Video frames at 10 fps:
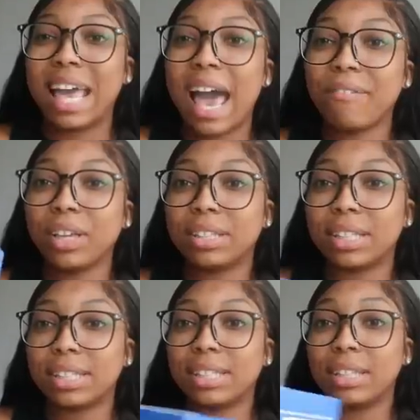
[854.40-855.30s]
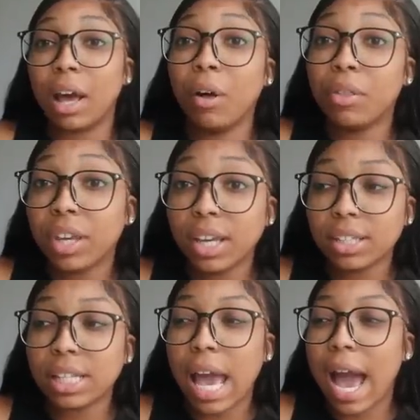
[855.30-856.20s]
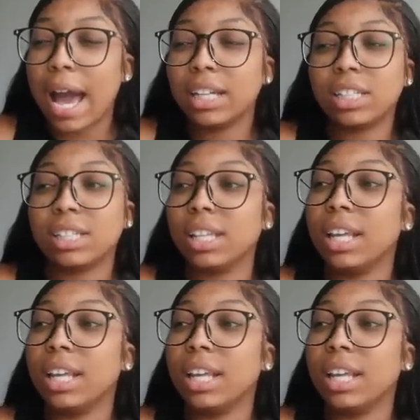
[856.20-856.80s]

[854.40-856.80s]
having to sell these, I just,